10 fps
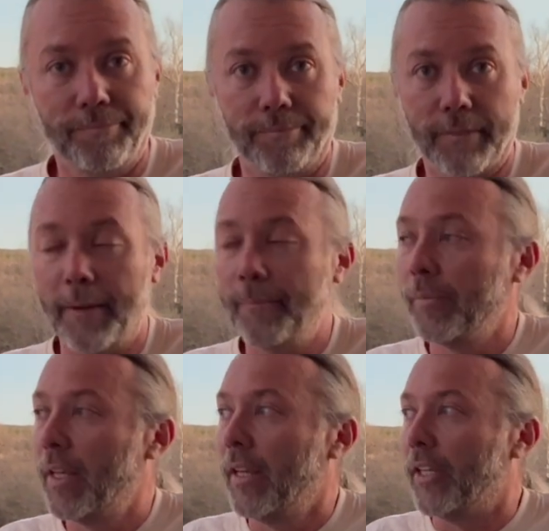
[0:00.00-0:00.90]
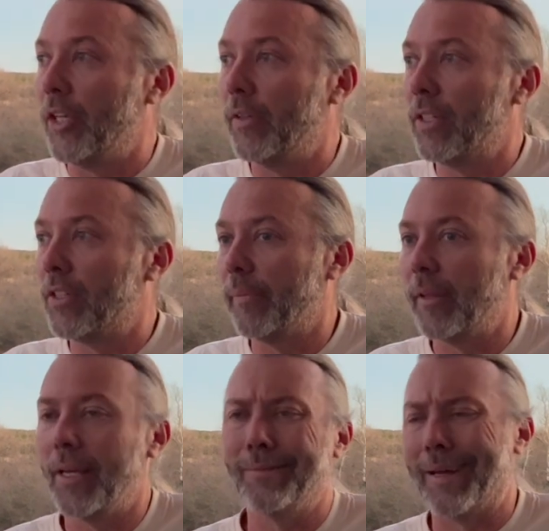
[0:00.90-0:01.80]
Okay? You did
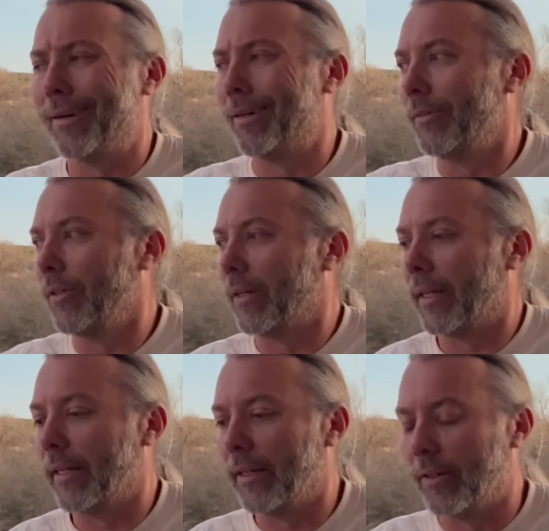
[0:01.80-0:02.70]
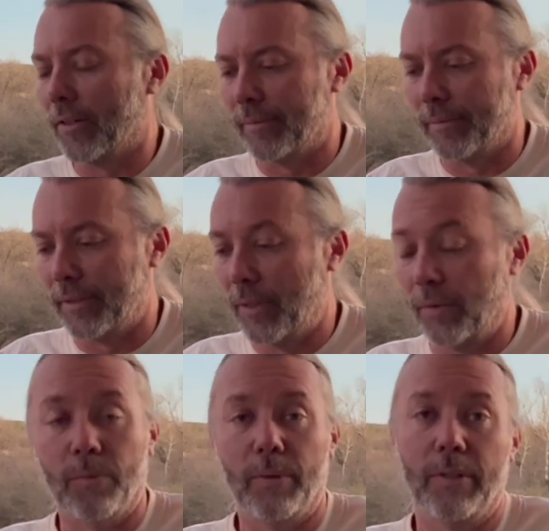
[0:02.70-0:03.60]
something, I don't know, when you were a kid or
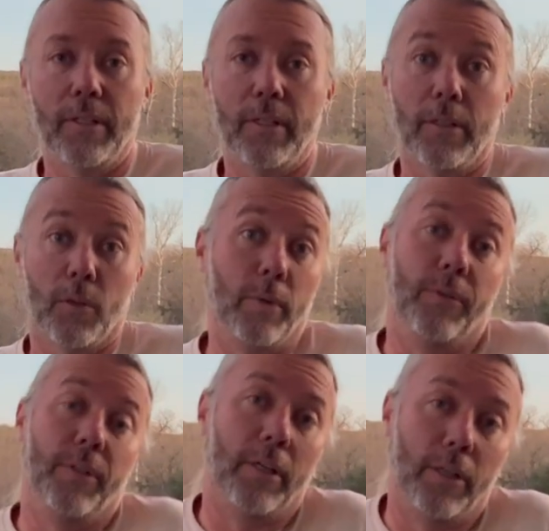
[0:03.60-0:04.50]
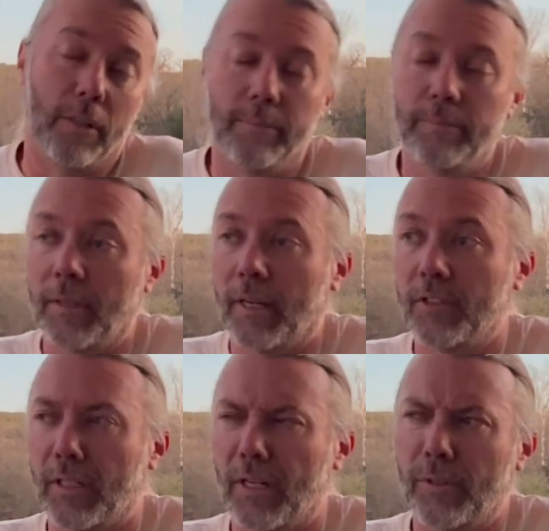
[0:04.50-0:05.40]
you, when you were young or when you were younger,
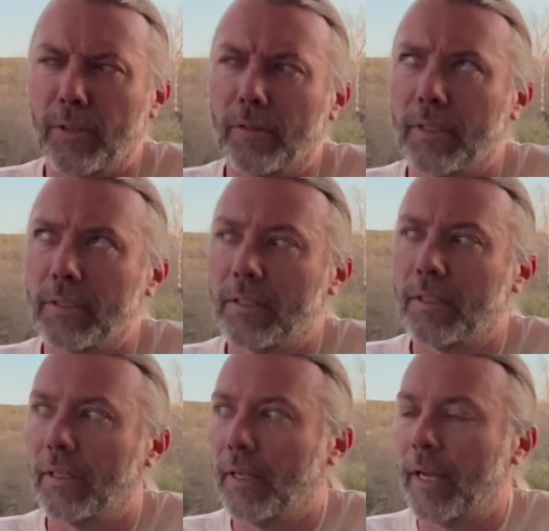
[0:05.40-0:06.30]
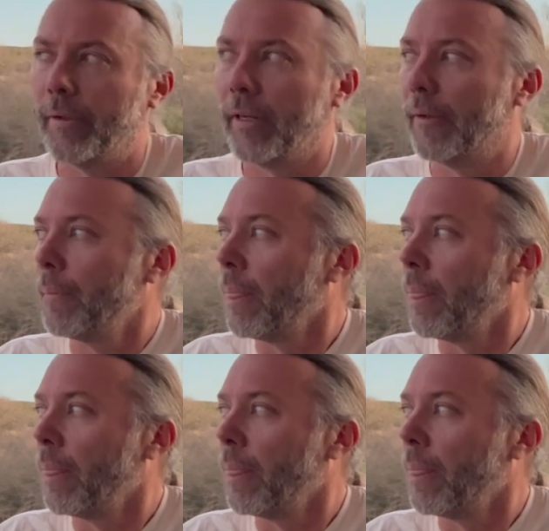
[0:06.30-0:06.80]
obviously not when you're older because that's not happened yet.